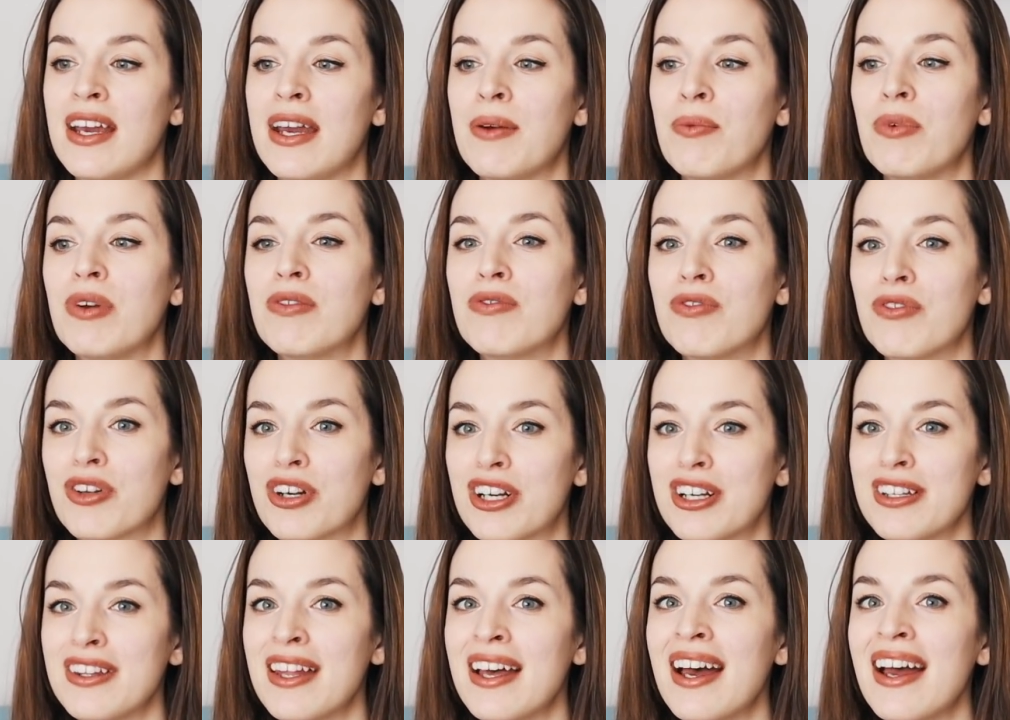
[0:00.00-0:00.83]
And we've
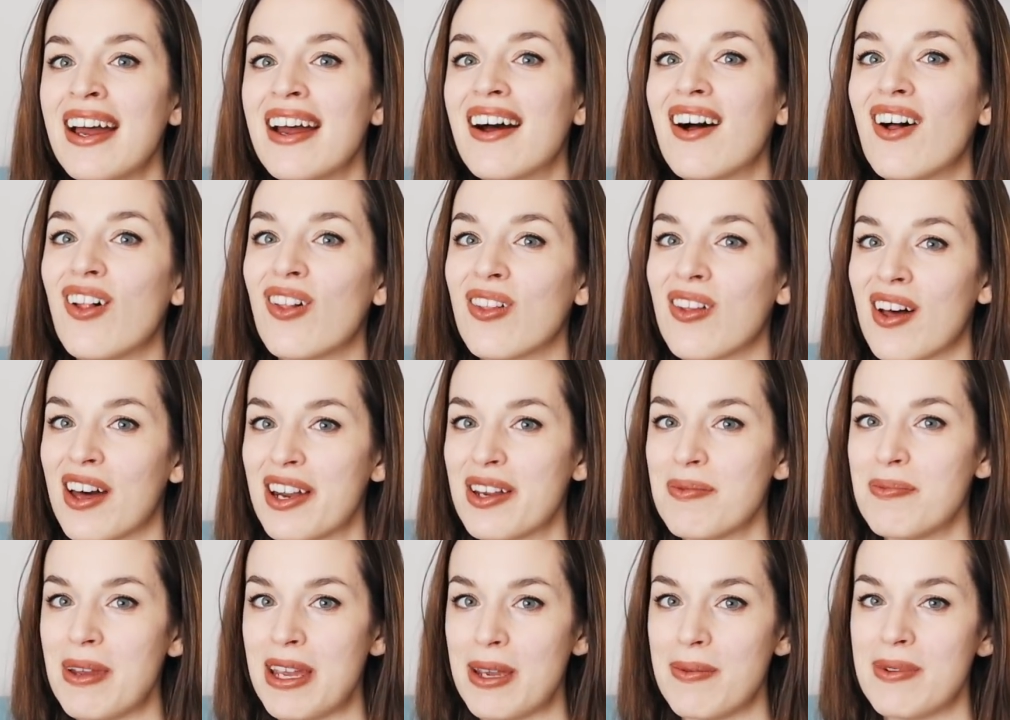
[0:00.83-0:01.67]
learned that a lot
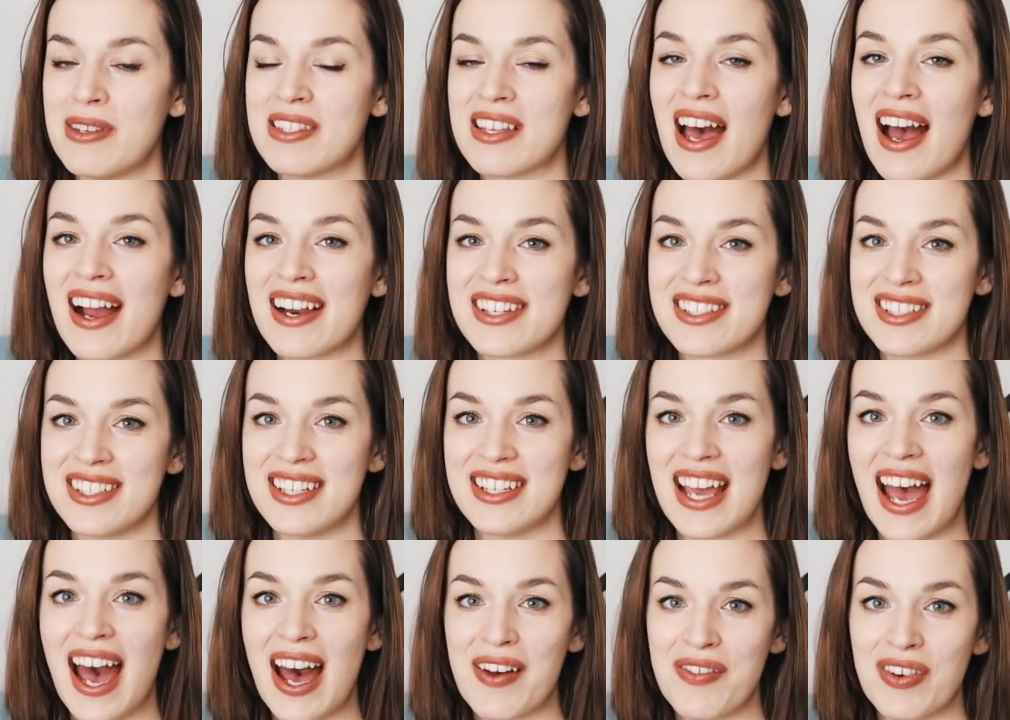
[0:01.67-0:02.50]
of babies
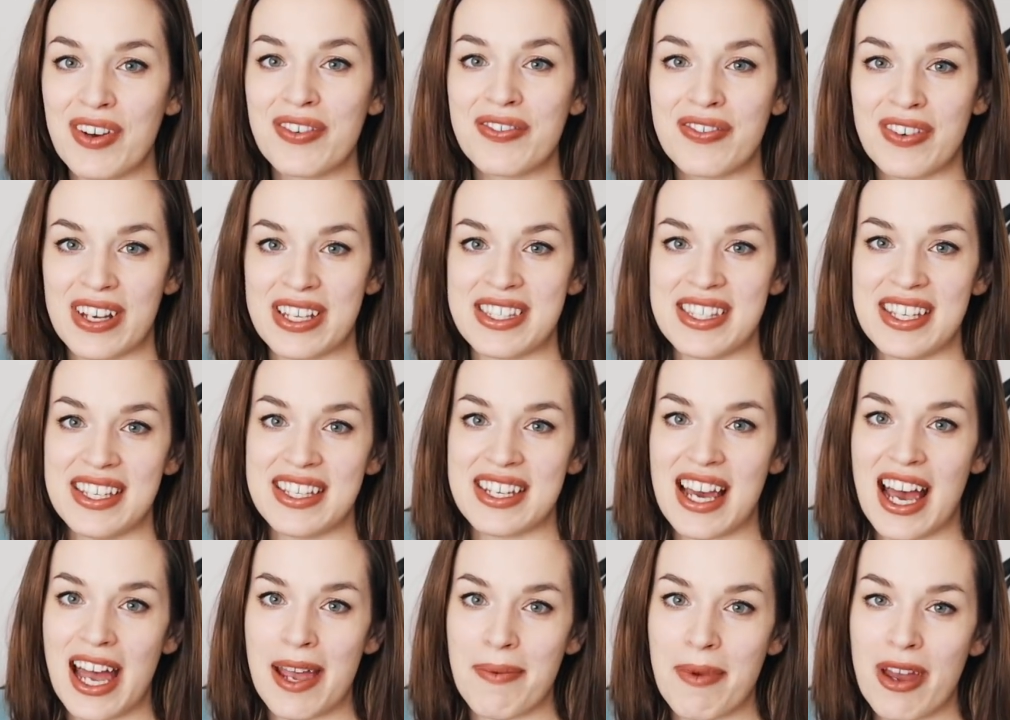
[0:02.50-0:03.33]
actually have a fussy
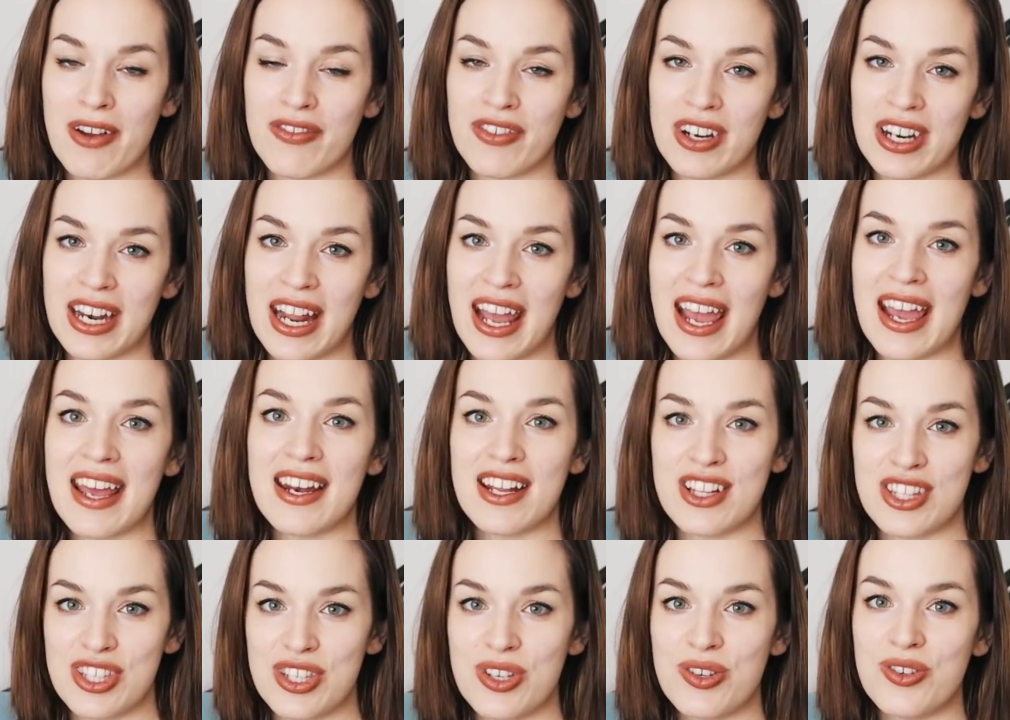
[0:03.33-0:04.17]
time every day,
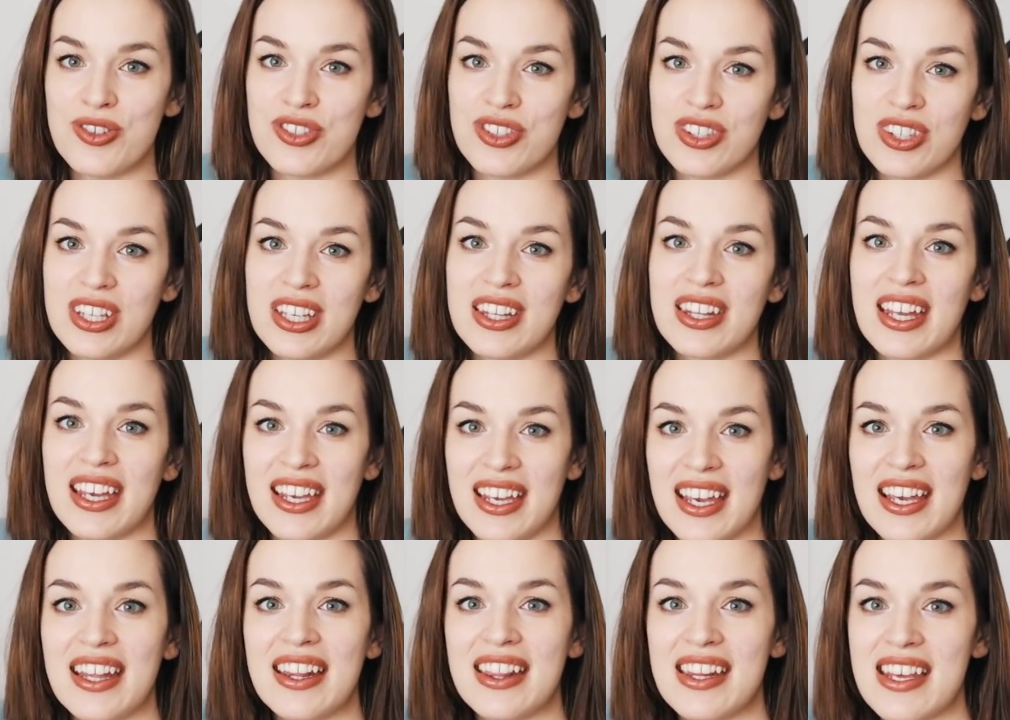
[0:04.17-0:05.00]
and it's usually
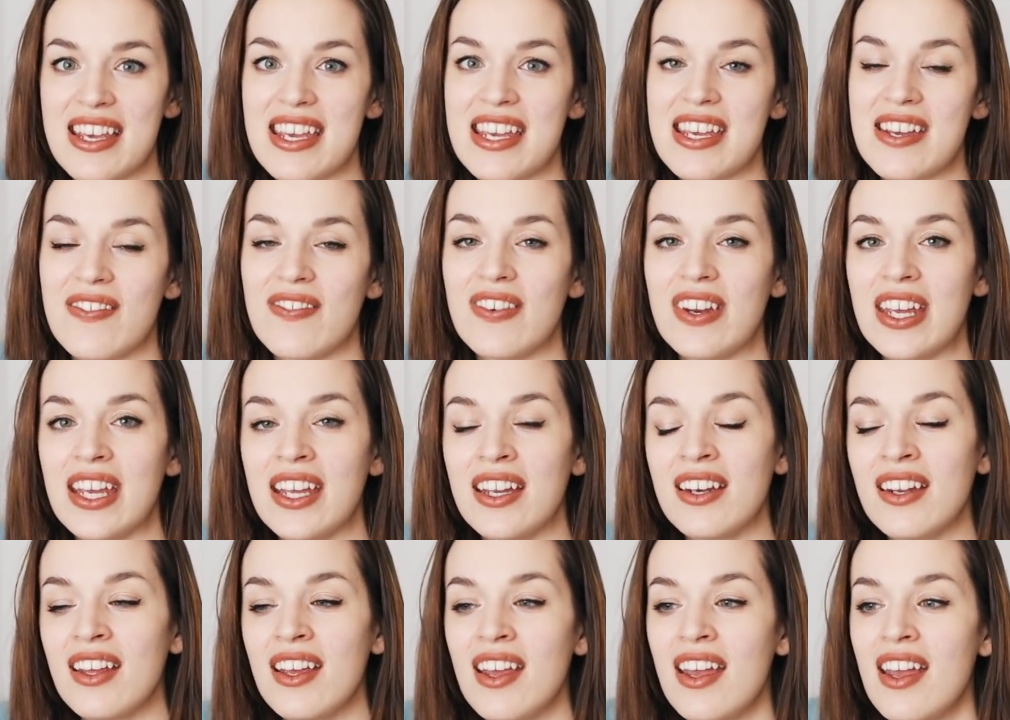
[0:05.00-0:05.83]
like in the
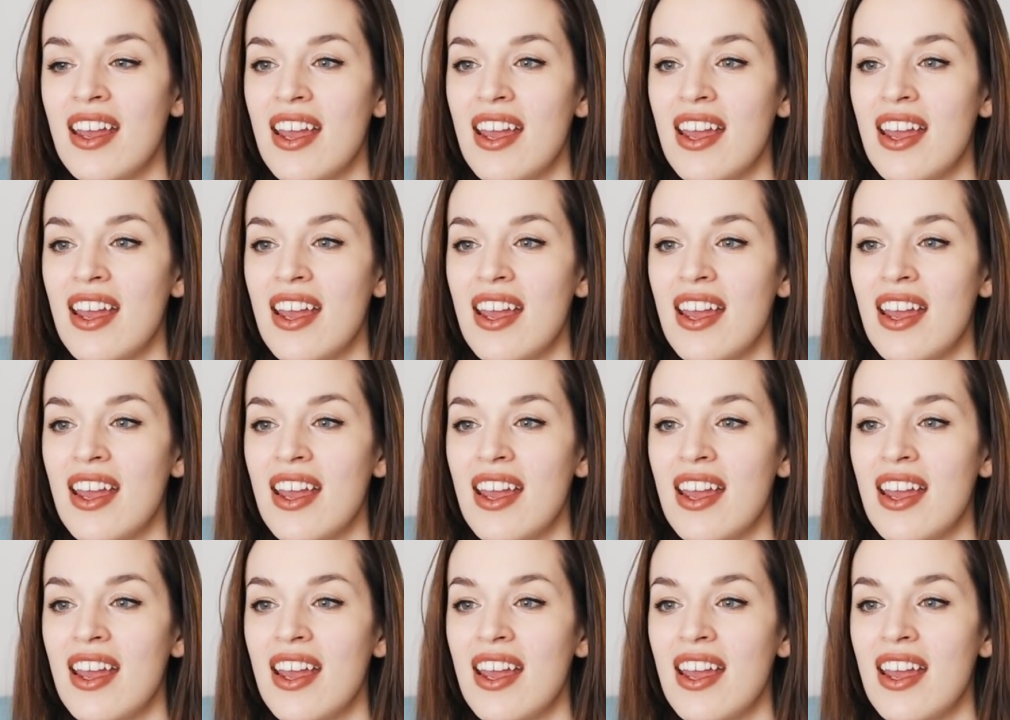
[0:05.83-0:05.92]
evening.